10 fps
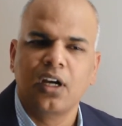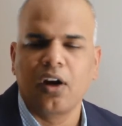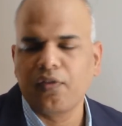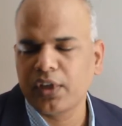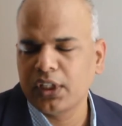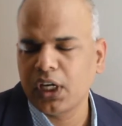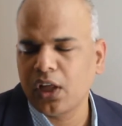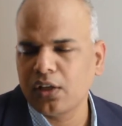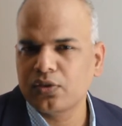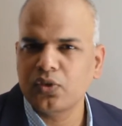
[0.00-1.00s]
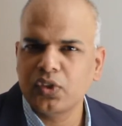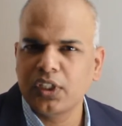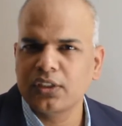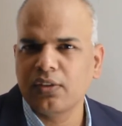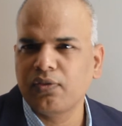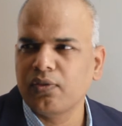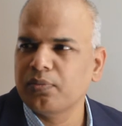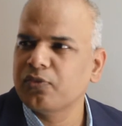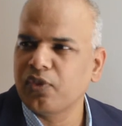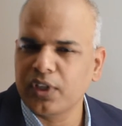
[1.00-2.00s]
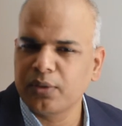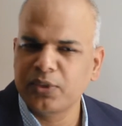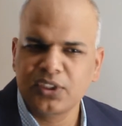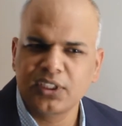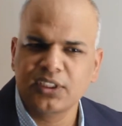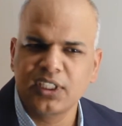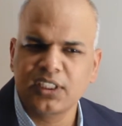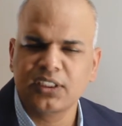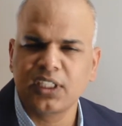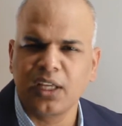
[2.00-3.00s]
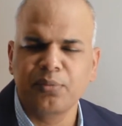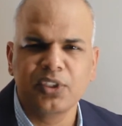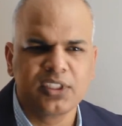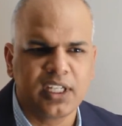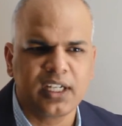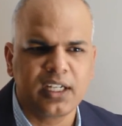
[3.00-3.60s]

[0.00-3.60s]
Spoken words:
After that also there is a 40 business days time is there,